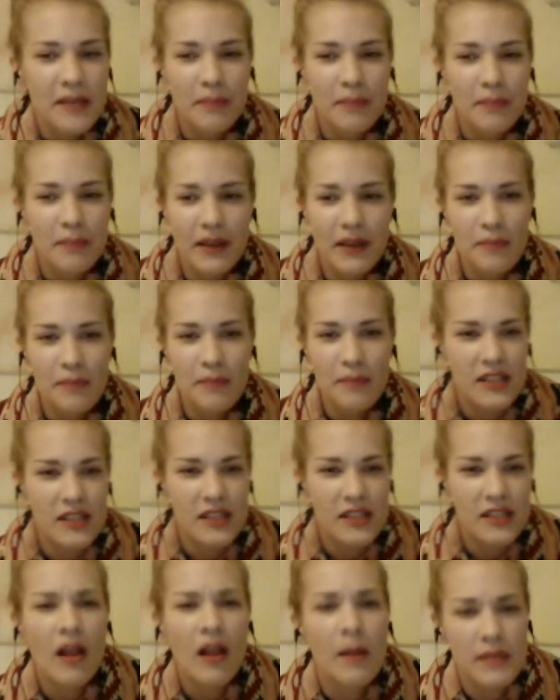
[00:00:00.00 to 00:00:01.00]
but I'm
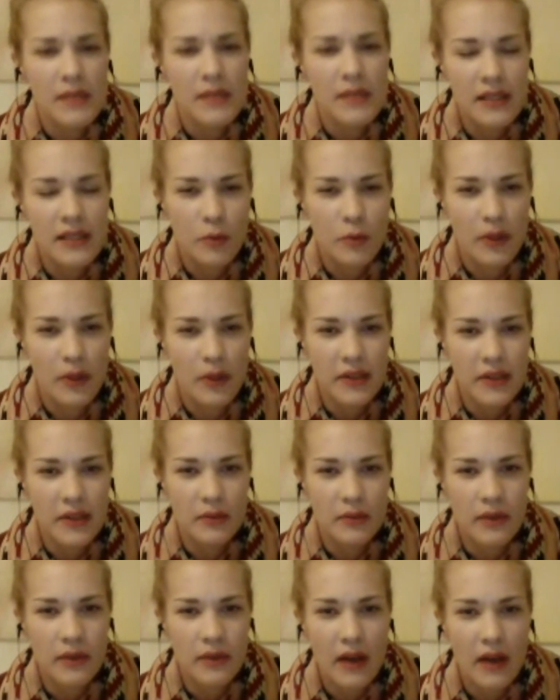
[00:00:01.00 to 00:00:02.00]
just clumsy with them.
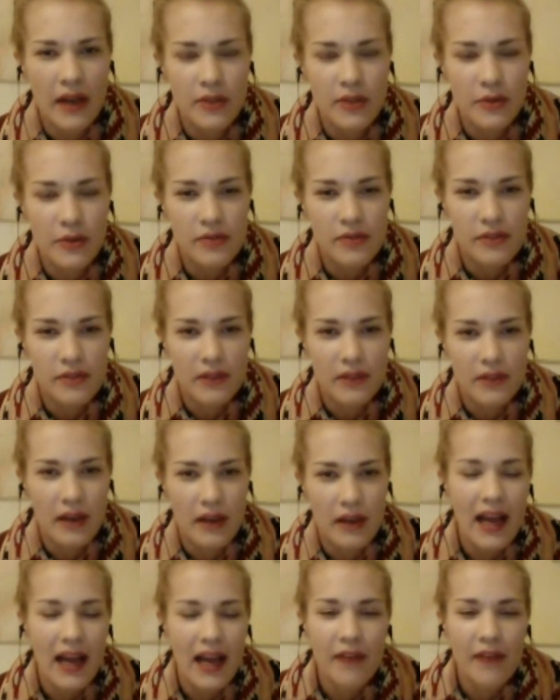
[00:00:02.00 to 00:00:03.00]
I
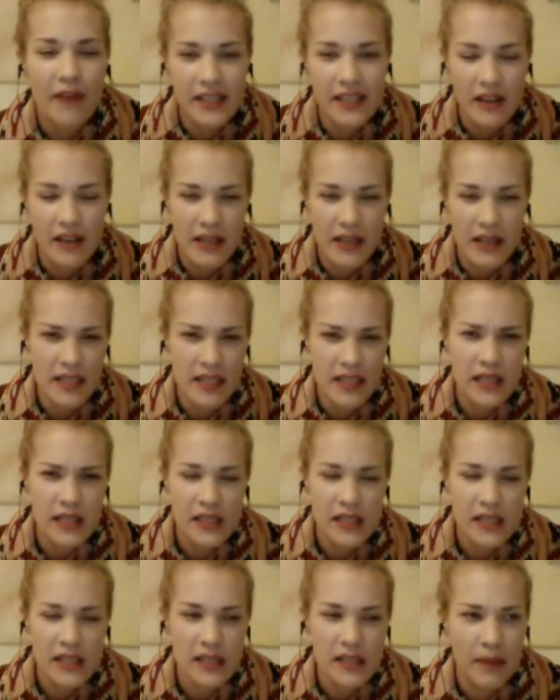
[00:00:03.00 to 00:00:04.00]
have these
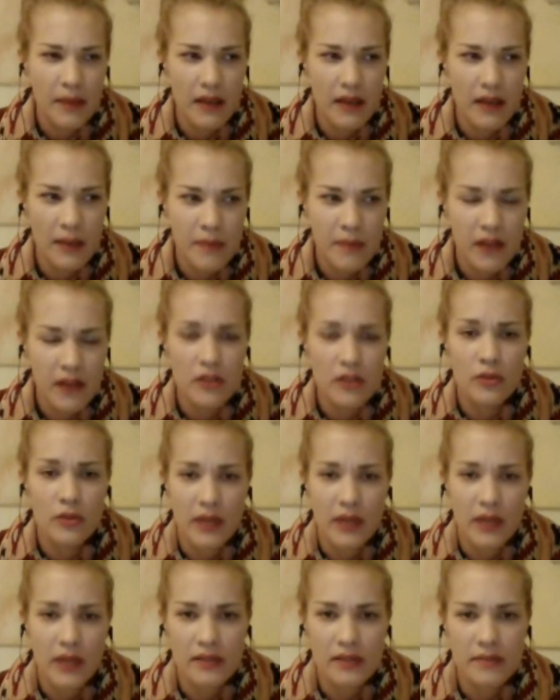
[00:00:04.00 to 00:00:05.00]
ideas, but I'm not good at,